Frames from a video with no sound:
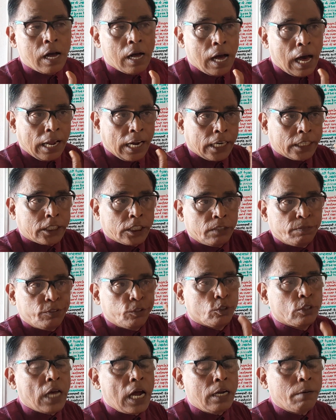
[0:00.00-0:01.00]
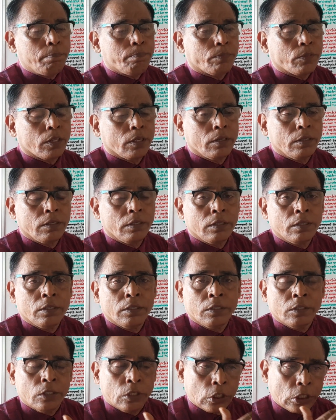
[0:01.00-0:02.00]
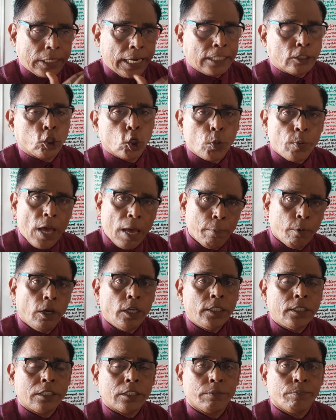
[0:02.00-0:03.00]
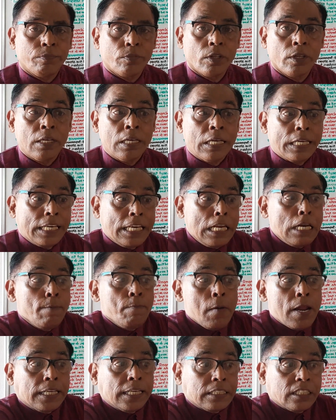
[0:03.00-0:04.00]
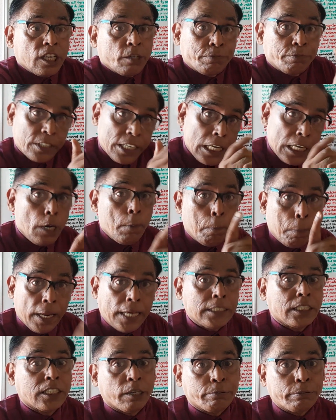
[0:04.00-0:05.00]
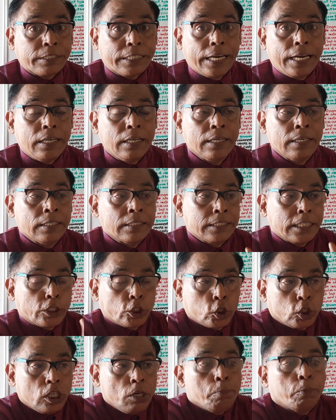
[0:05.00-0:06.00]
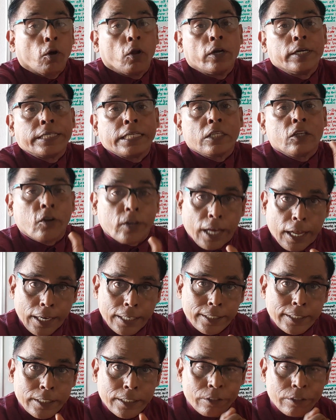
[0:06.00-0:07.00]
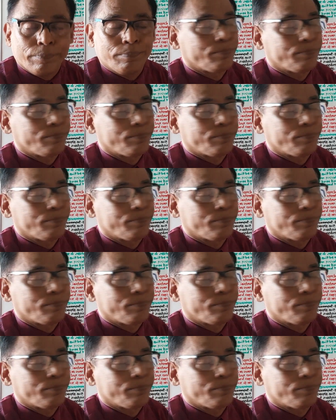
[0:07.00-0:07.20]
Anarchists view that state should be abolished. In place of state, there should be voluntary organizations.